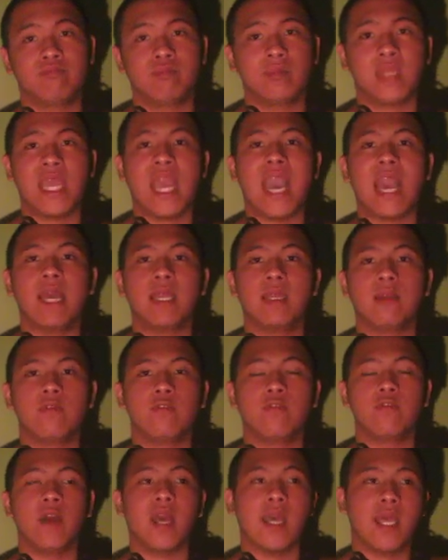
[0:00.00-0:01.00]
they had
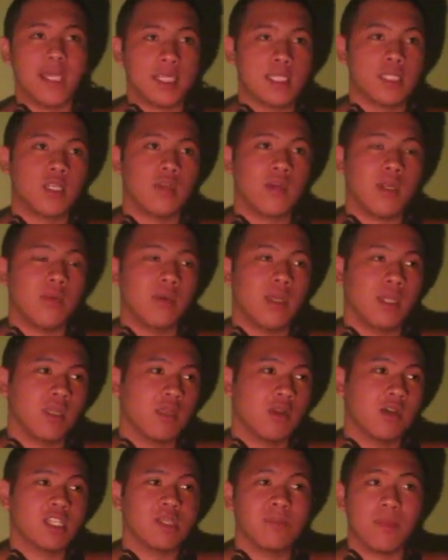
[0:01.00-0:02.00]
a history with
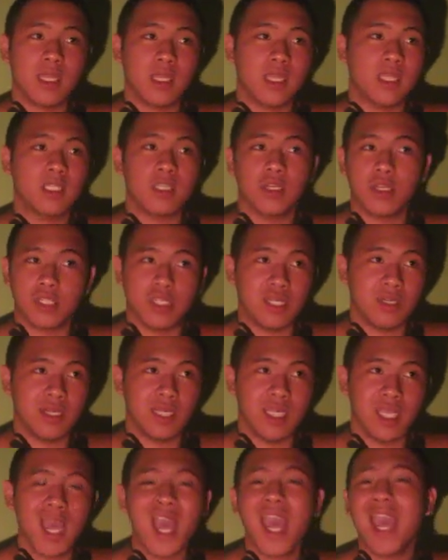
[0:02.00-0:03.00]
cosmetic
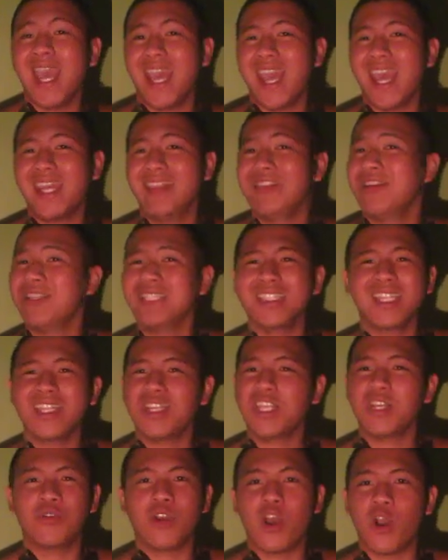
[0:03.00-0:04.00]
surgery, and there's
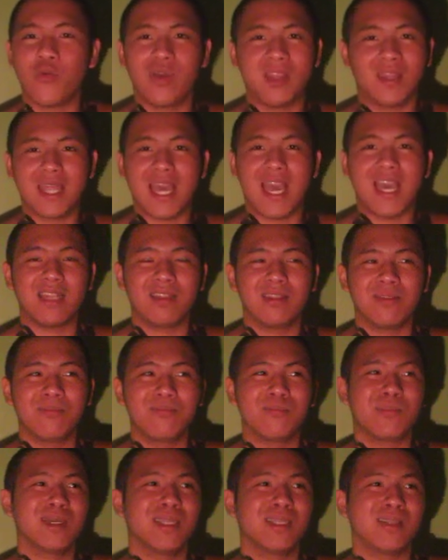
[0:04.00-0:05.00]
nothing wrong with that.
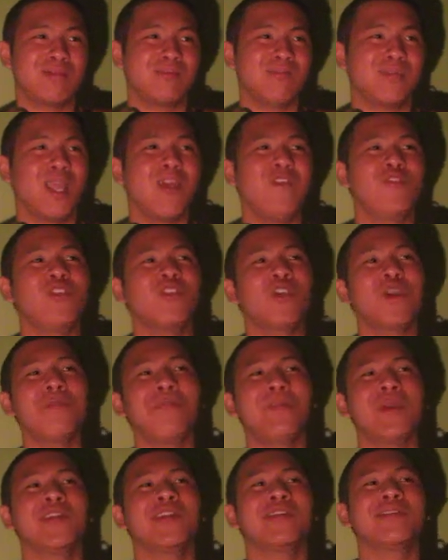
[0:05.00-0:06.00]
But if you
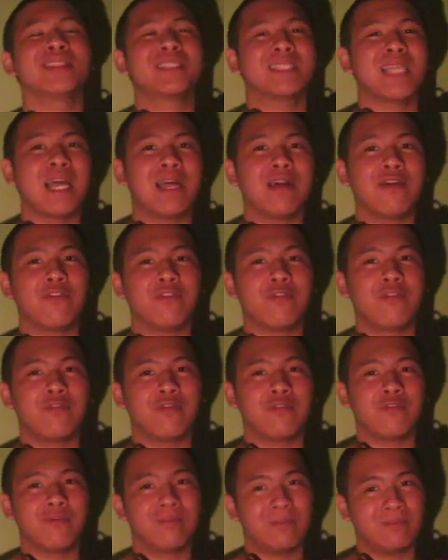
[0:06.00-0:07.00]
compare yourself
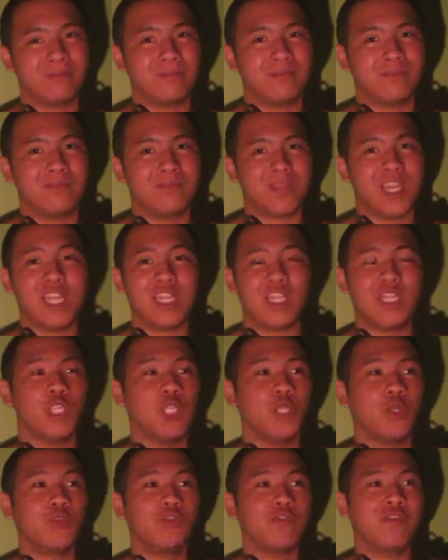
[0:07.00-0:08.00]
and
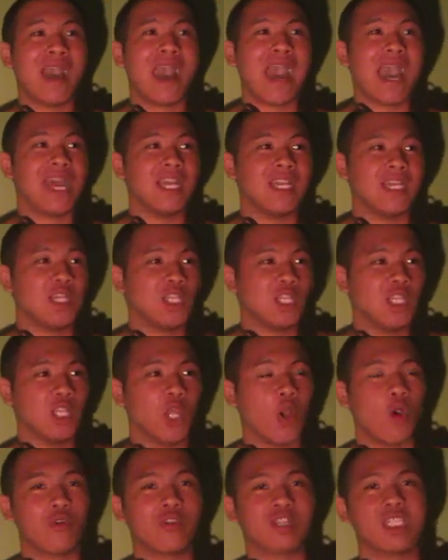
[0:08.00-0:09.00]
you've had
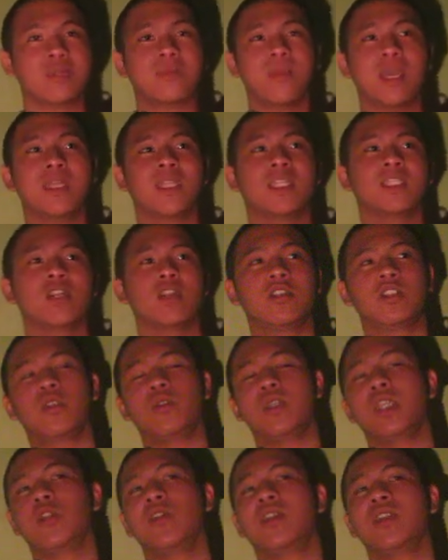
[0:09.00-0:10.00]
no cosmetic
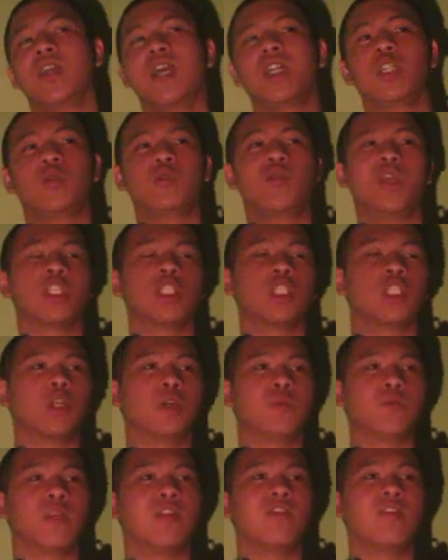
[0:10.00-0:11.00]
surgery, you're not rich
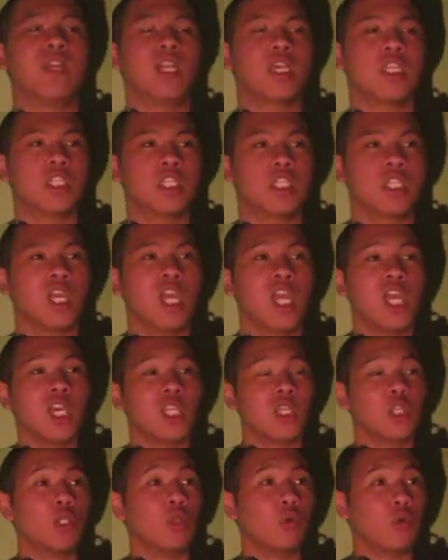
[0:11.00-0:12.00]
nor privileged
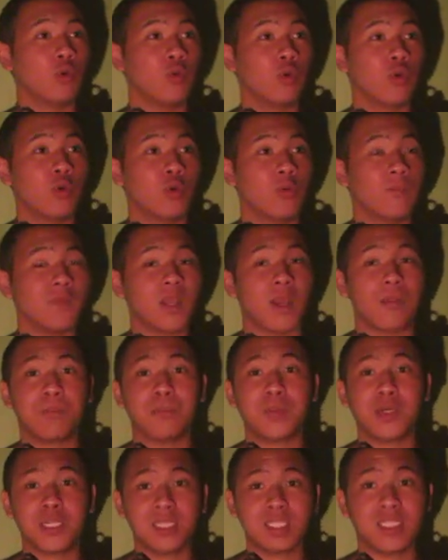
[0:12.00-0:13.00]
to a
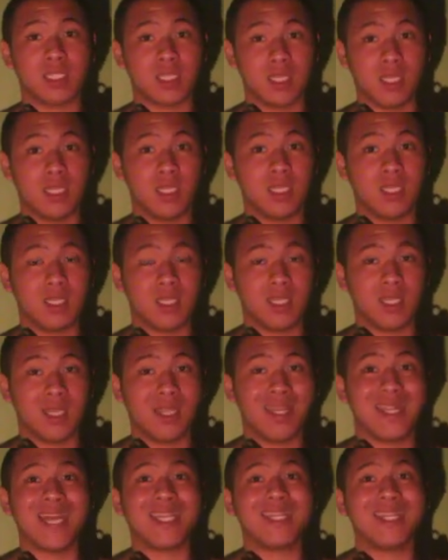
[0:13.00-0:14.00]
person
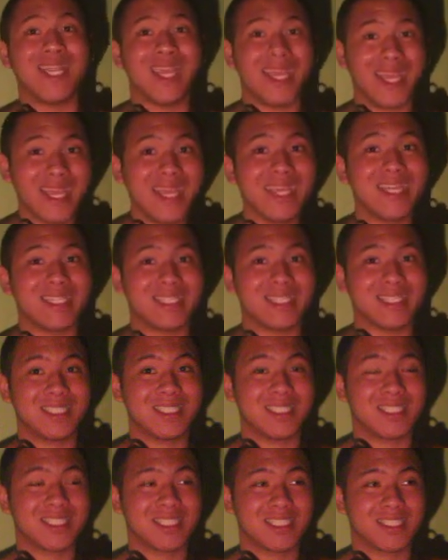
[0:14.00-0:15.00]
that
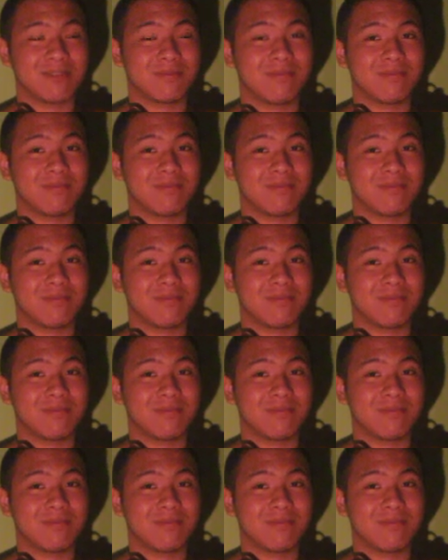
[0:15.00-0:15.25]
is,